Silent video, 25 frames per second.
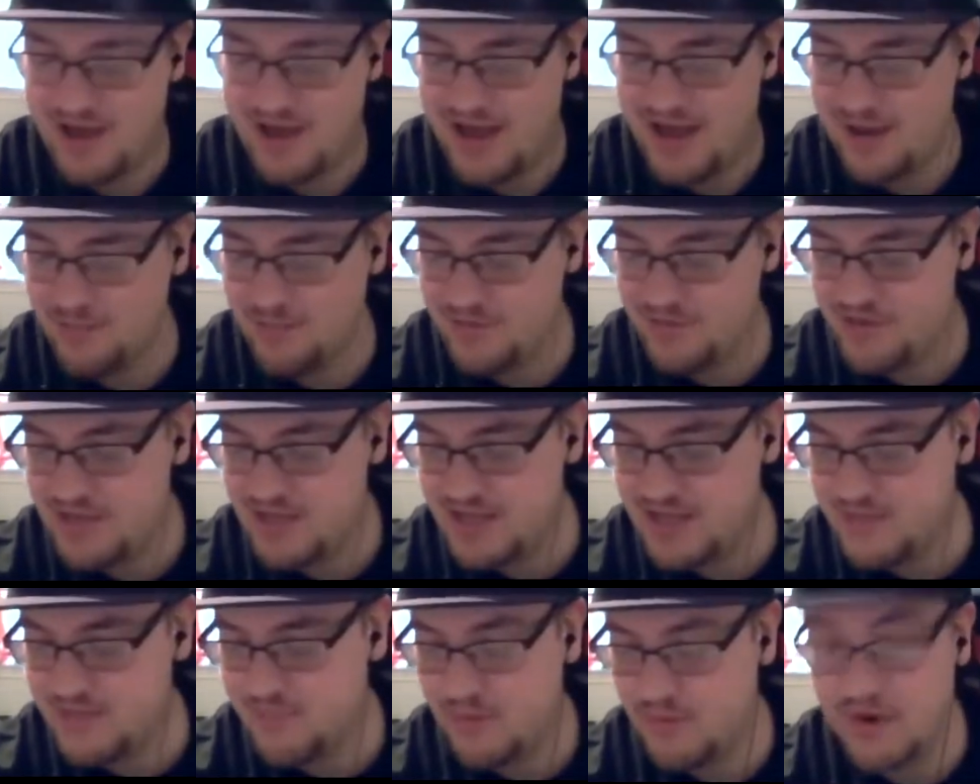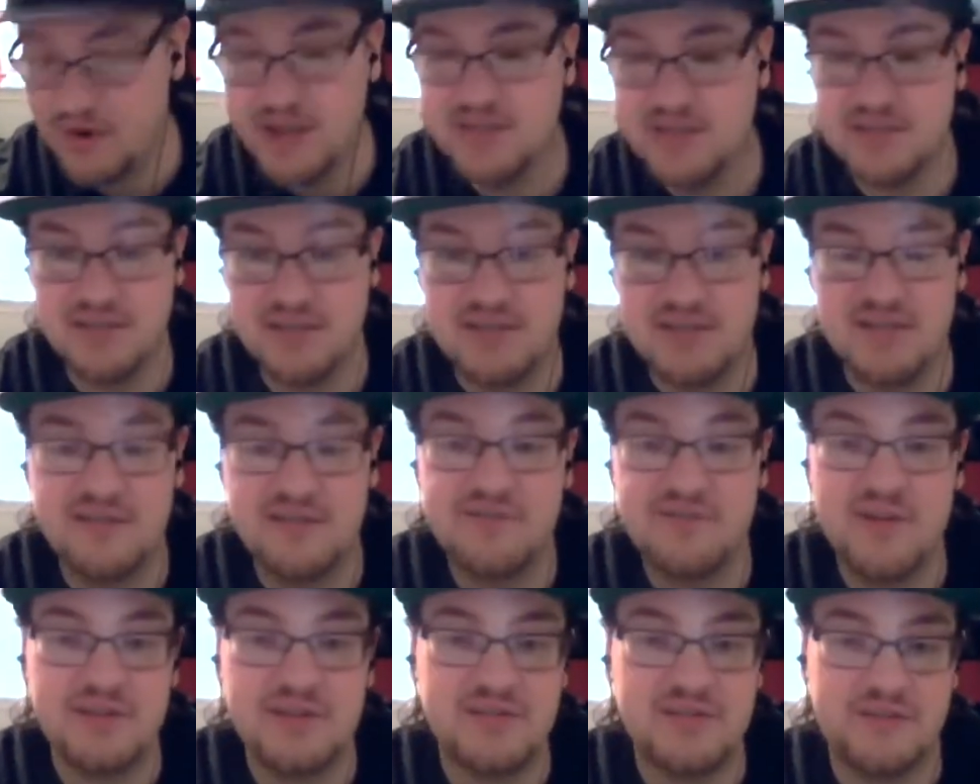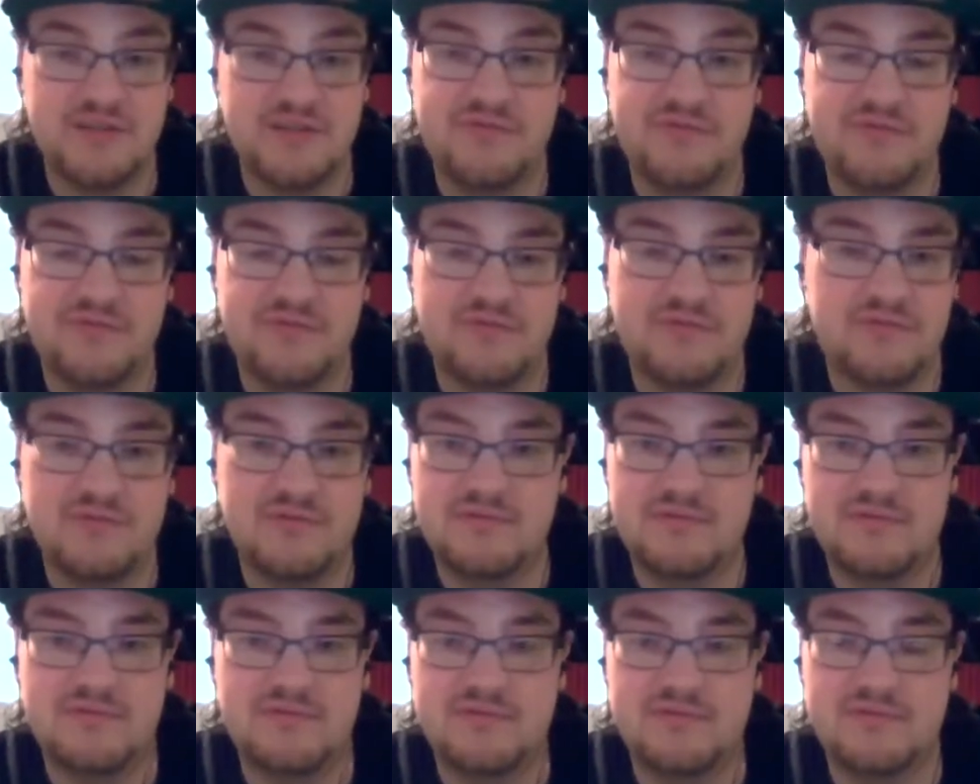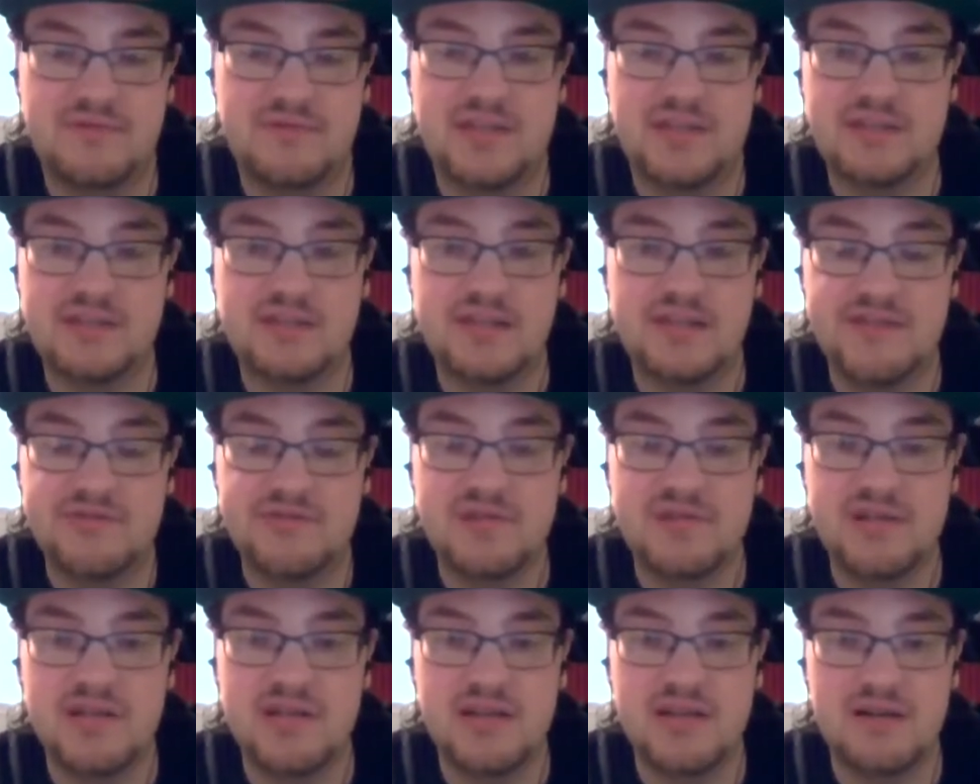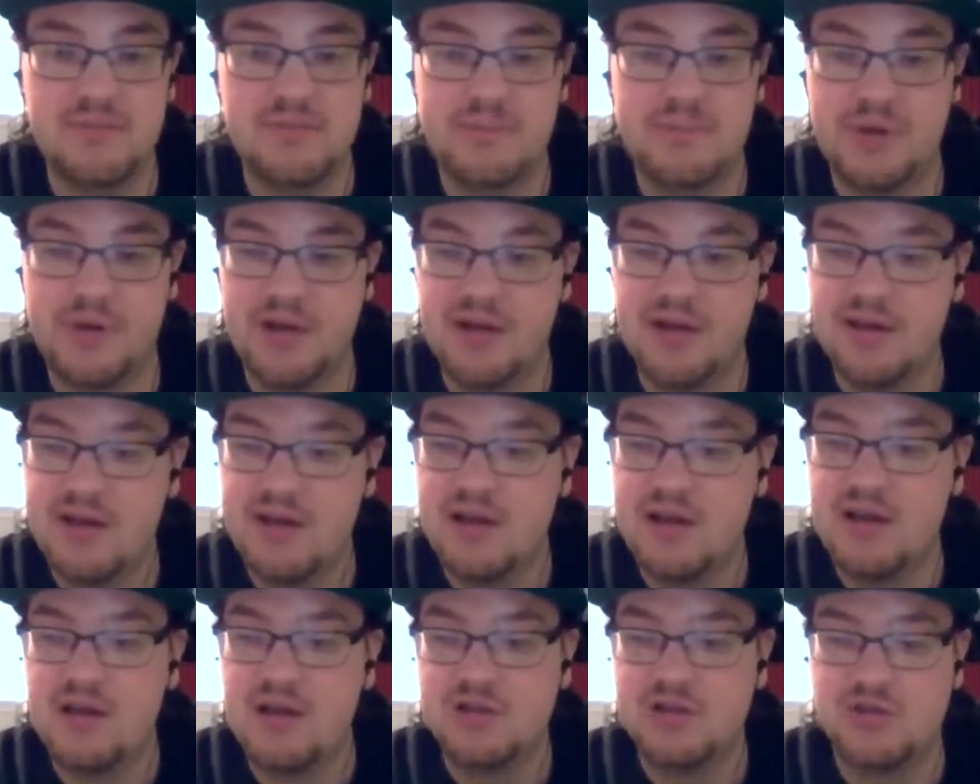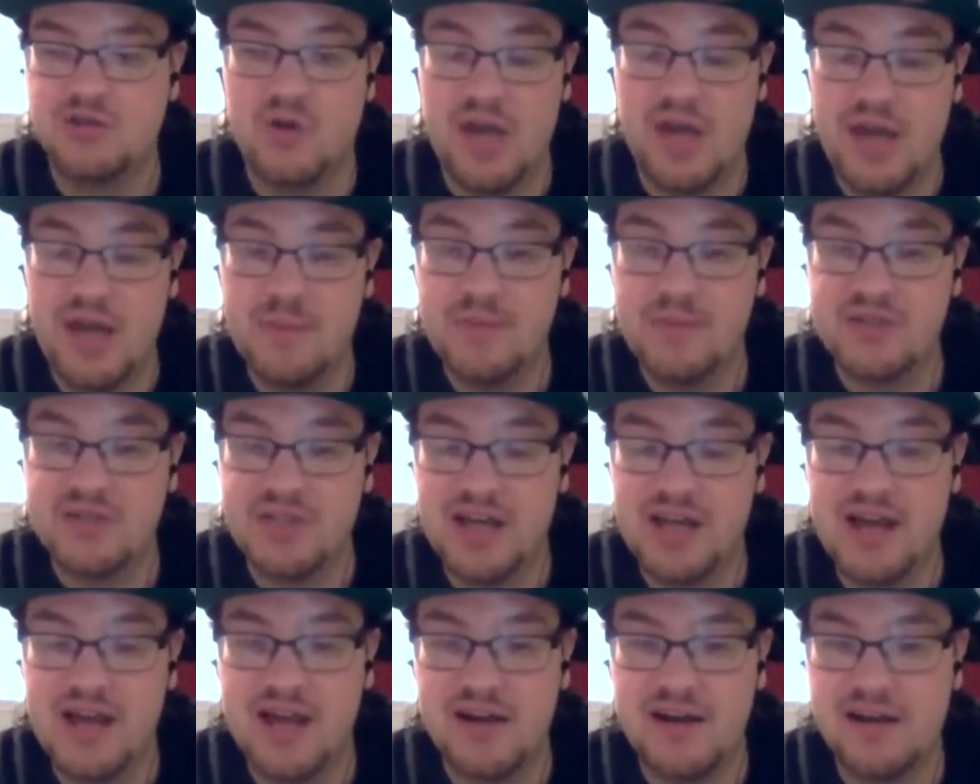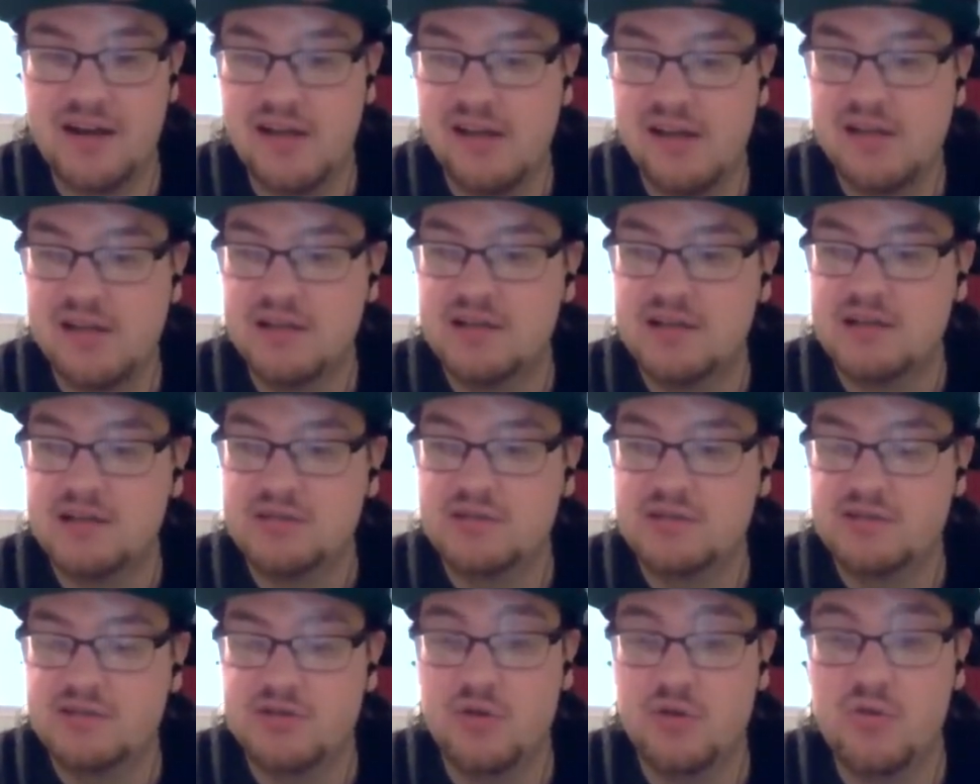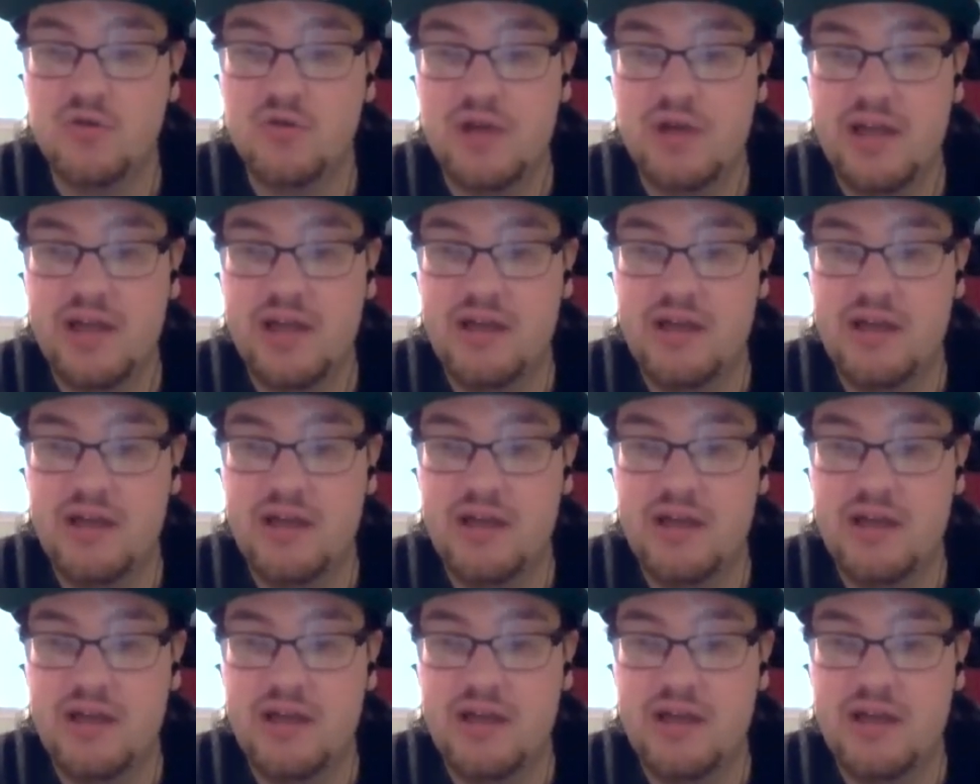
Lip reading: I don't think he brings the defense that the Leafs need. But so him aside, so